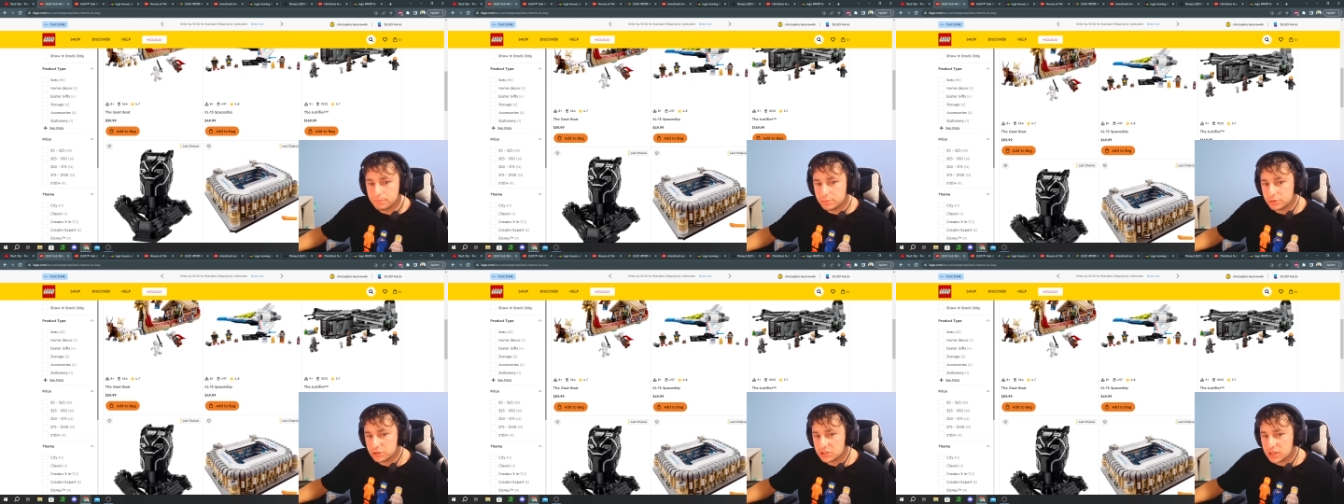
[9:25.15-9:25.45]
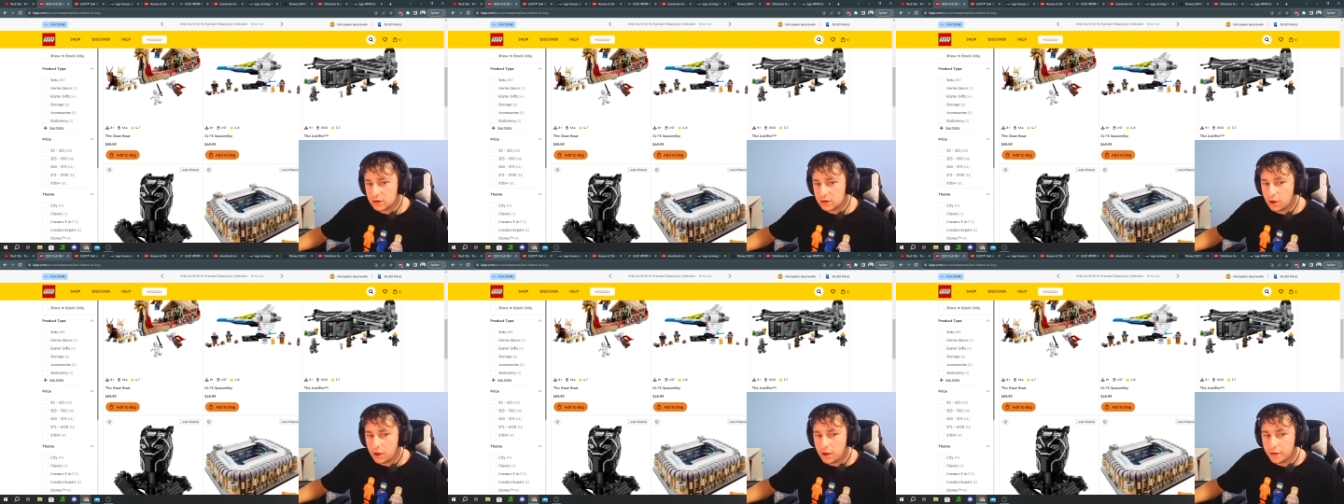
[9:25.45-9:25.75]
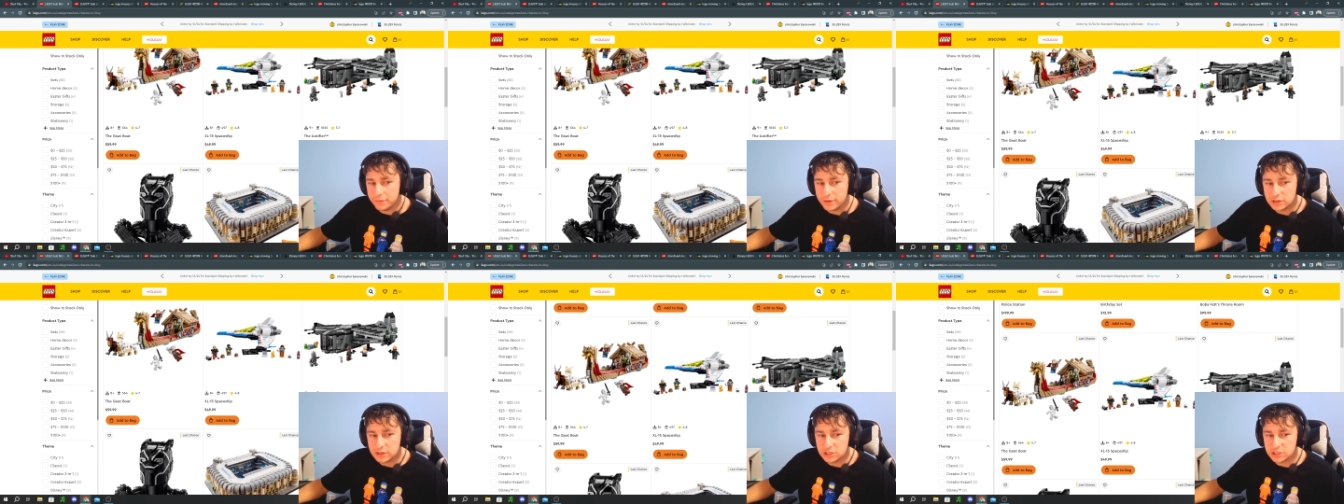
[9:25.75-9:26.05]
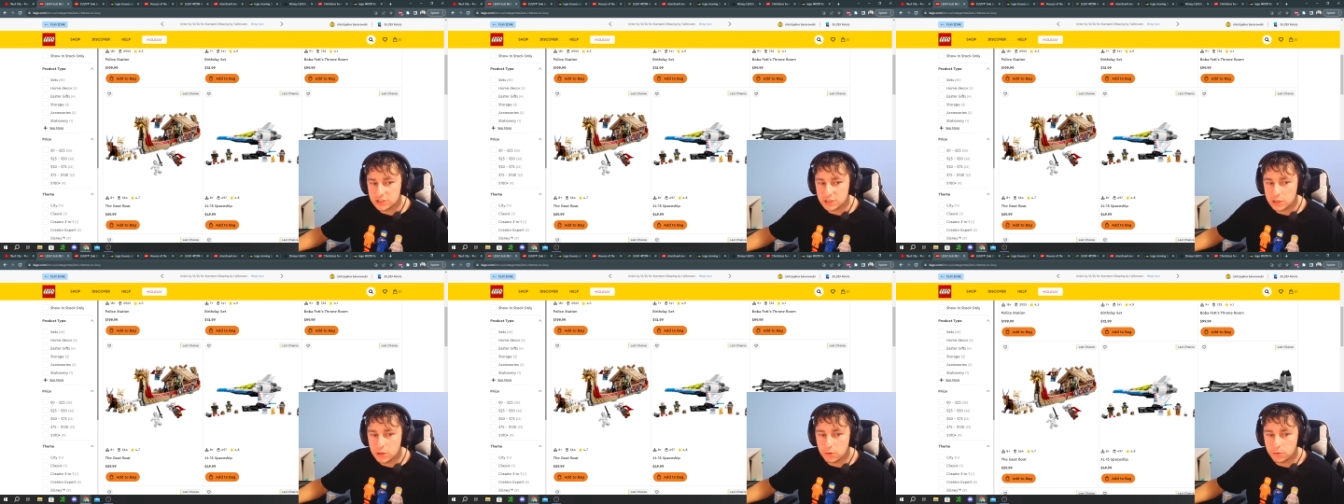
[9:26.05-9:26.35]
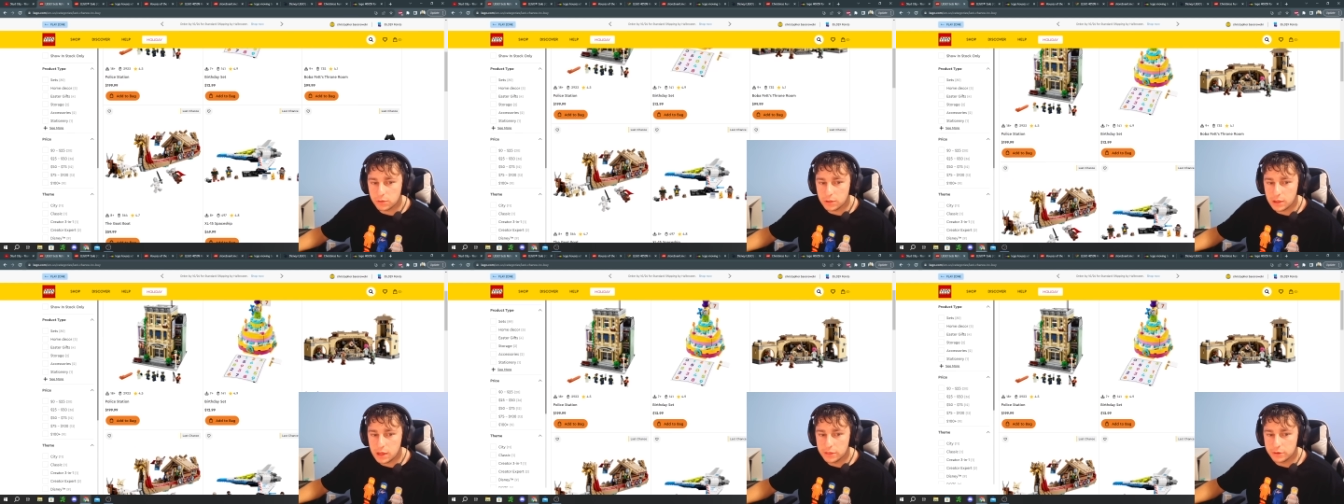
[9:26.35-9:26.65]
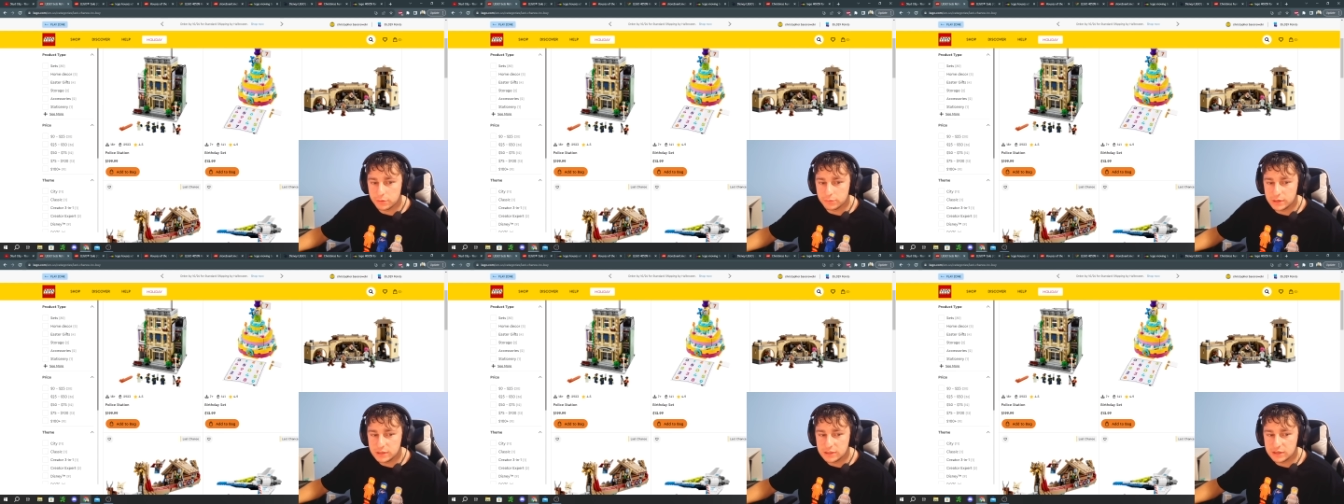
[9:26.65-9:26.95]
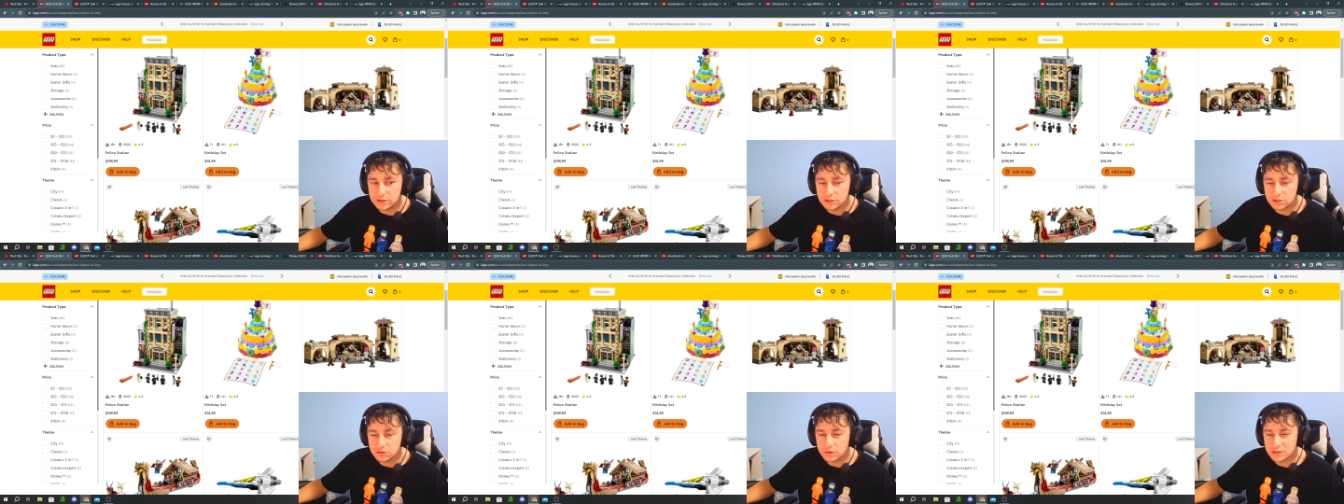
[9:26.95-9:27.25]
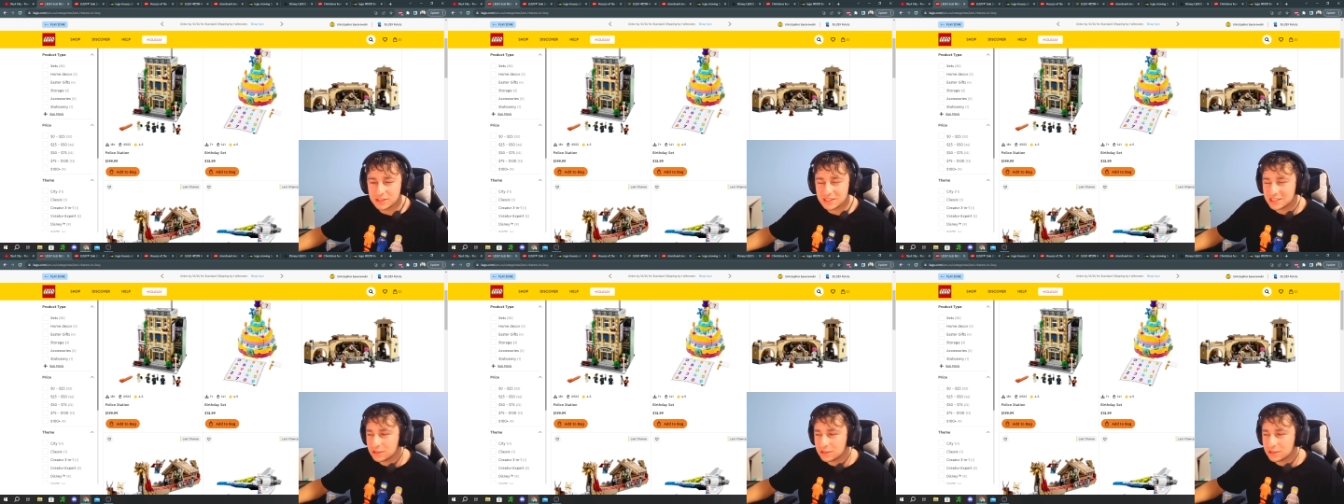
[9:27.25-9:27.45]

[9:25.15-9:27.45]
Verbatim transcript: percent off at just local other retail stores,